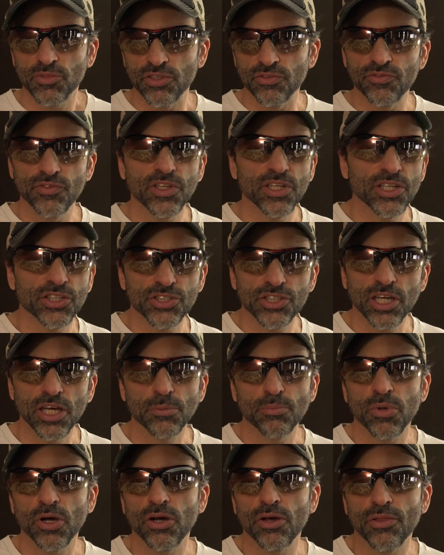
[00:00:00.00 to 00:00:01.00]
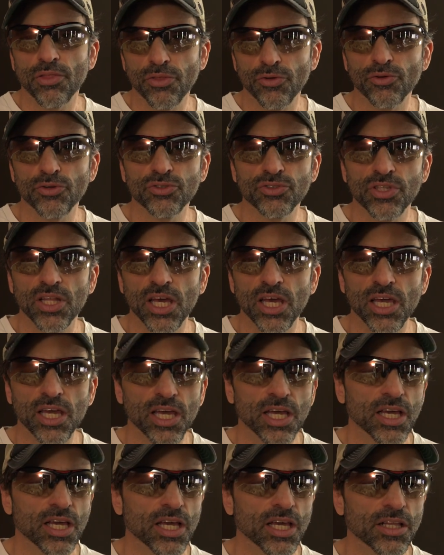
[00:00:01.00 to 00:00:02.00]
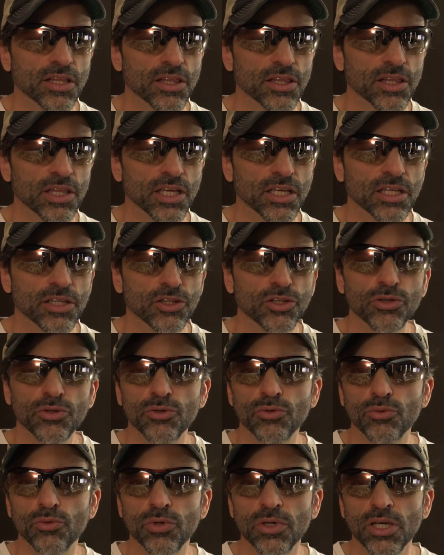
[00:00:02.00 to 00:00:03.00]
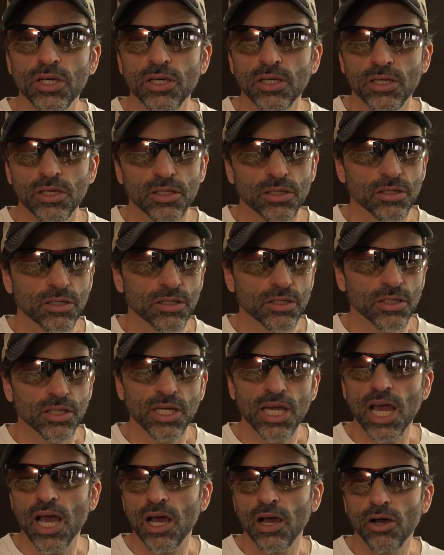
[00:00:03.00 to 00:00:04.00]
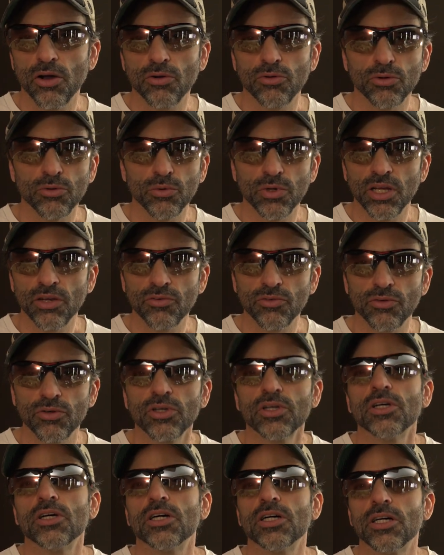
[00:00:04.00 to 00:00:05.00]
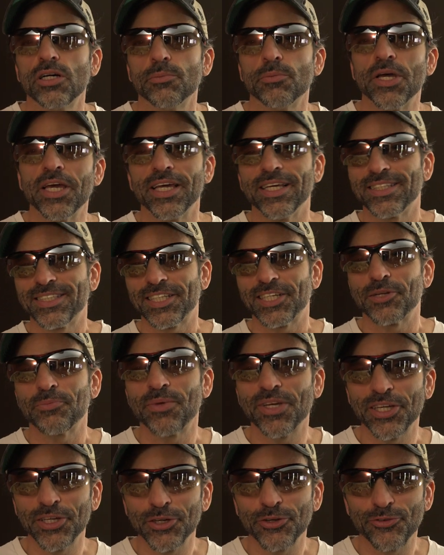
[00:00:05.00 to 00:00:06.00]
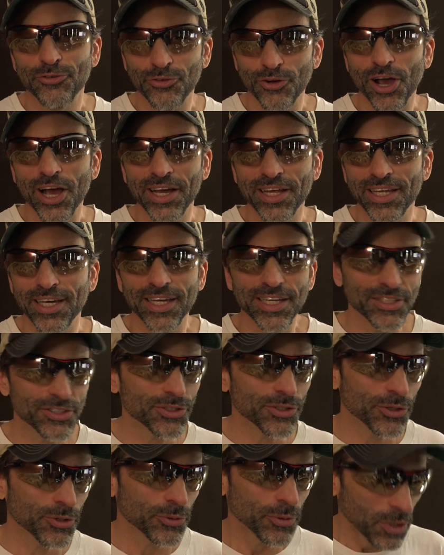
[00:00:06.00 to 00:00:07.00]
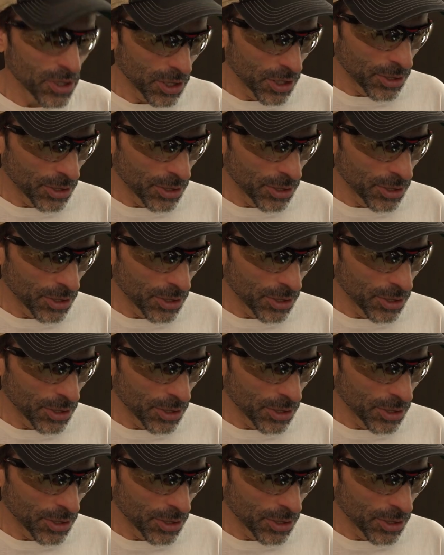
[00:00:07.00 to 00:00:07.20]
to finish up on Thursday, and the new cow or whatever, it's gonna be here Friday. So